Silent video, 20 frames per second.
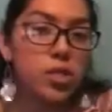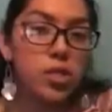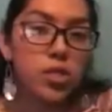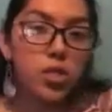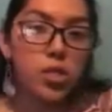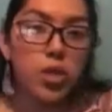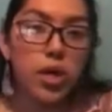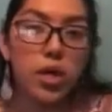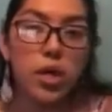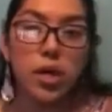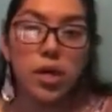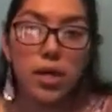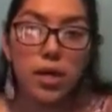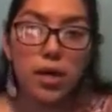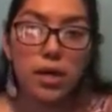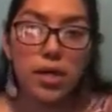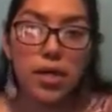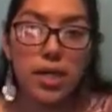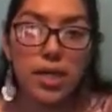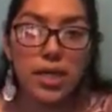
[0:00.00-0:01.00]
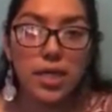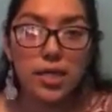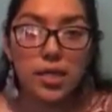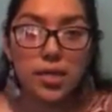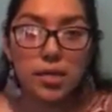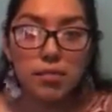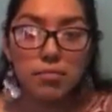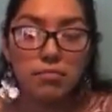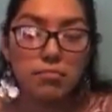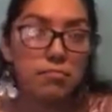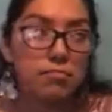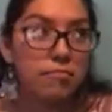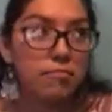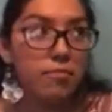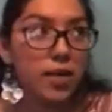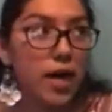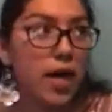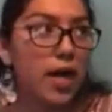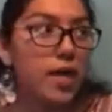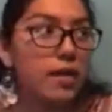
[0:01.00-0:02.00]
do a
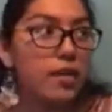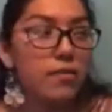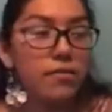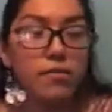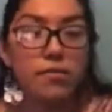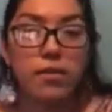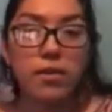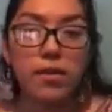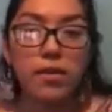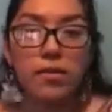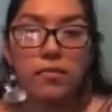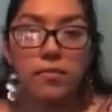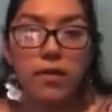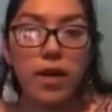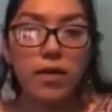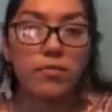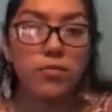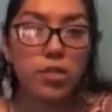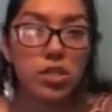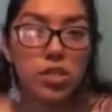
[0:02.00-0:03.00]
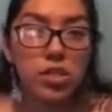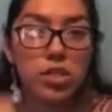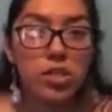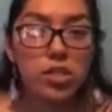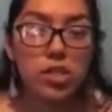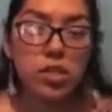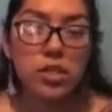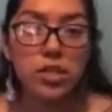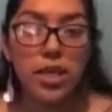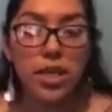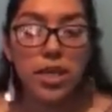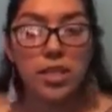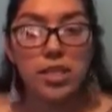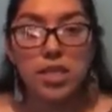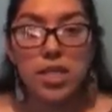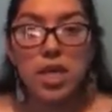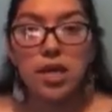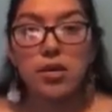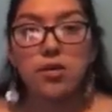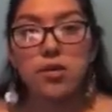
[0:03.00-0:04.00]
five question
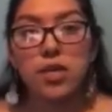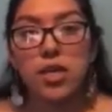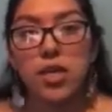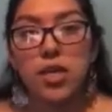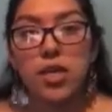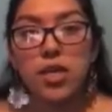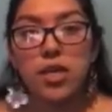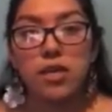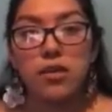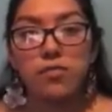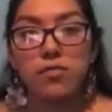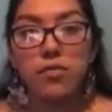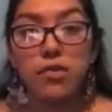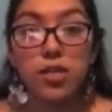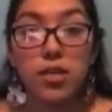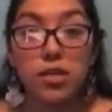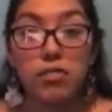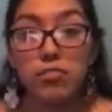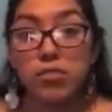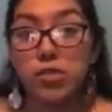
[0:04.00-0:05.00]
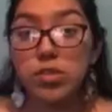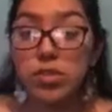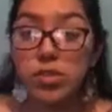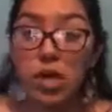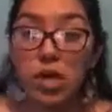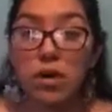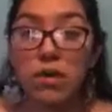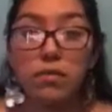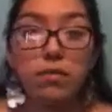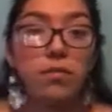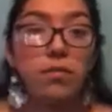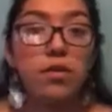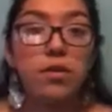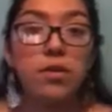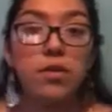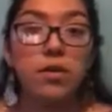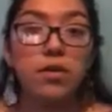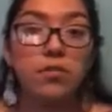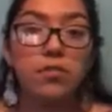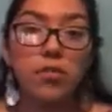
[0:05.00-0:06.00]
handout, and for them to solve
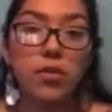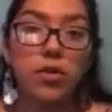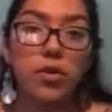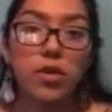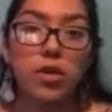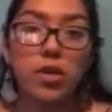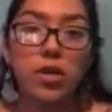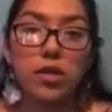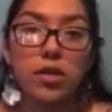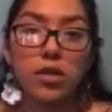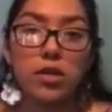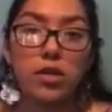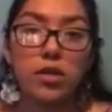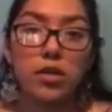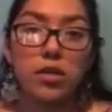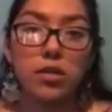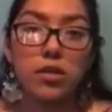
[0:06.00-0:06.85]
for